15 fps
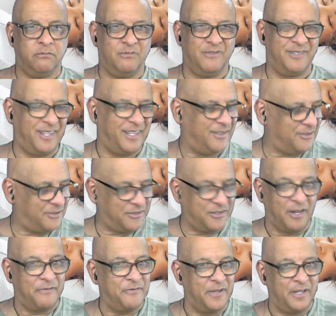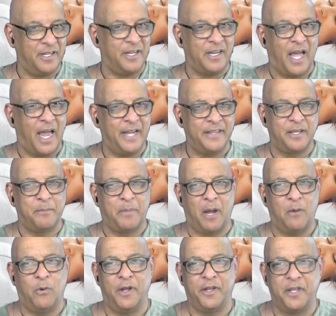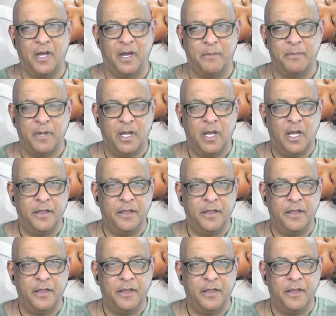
or the stuff in the night that might wake you up,